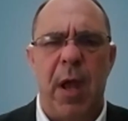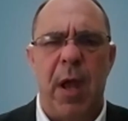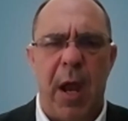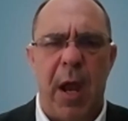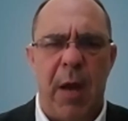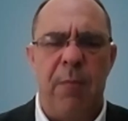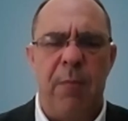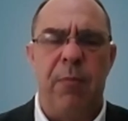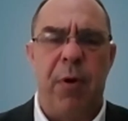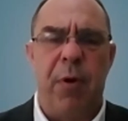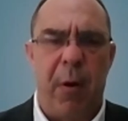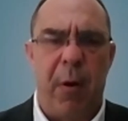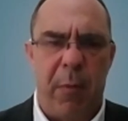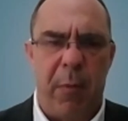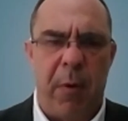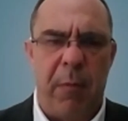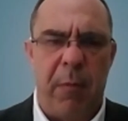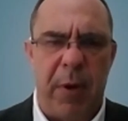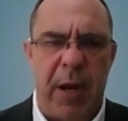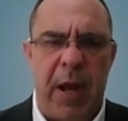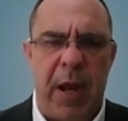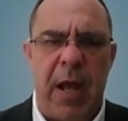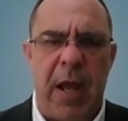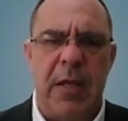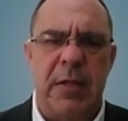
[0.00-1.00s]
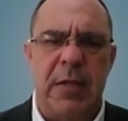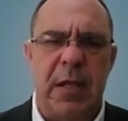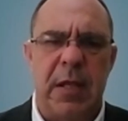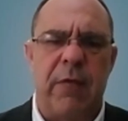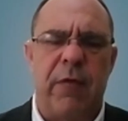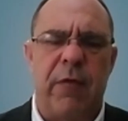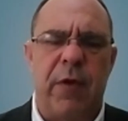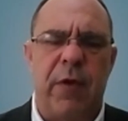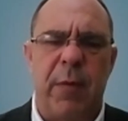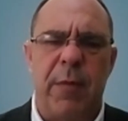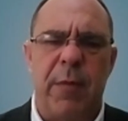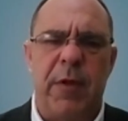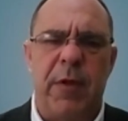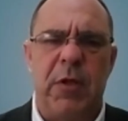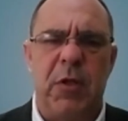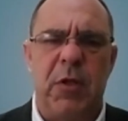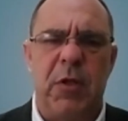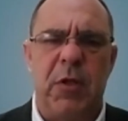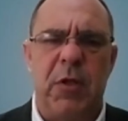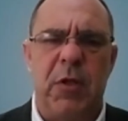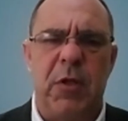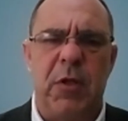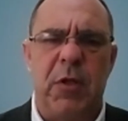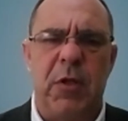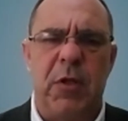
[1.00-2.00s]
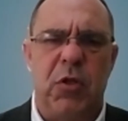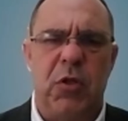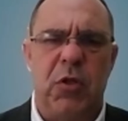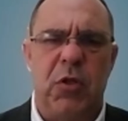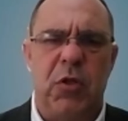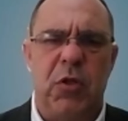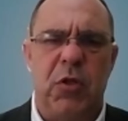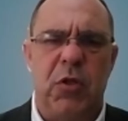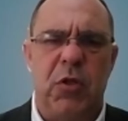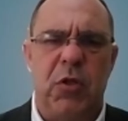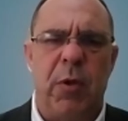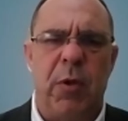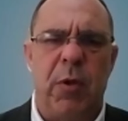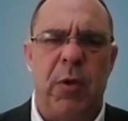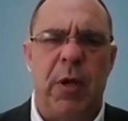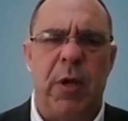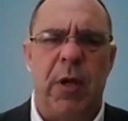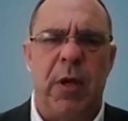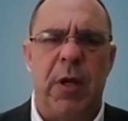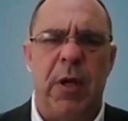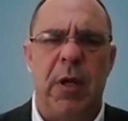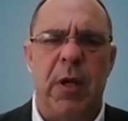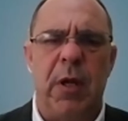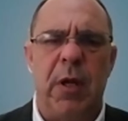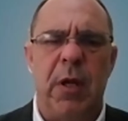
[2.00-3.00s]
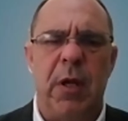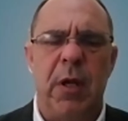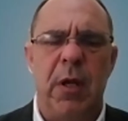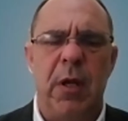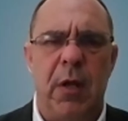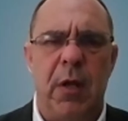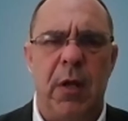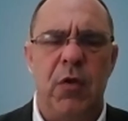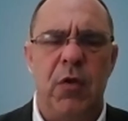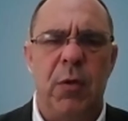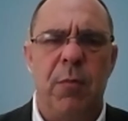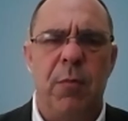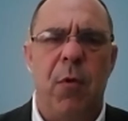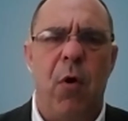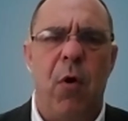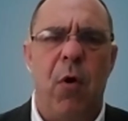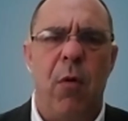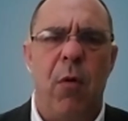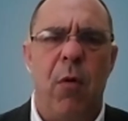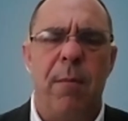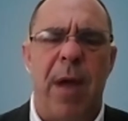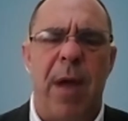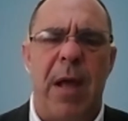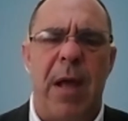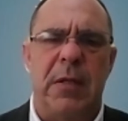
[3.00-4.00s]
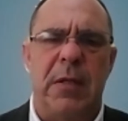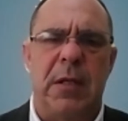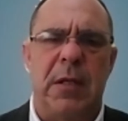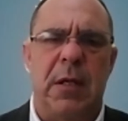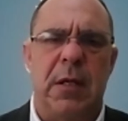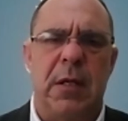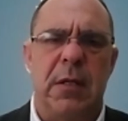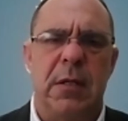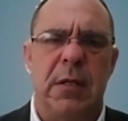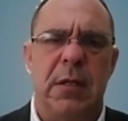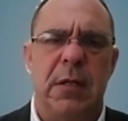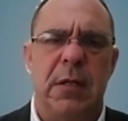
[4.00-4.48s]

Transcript: and probably, as they've committed to doing, into more massacres.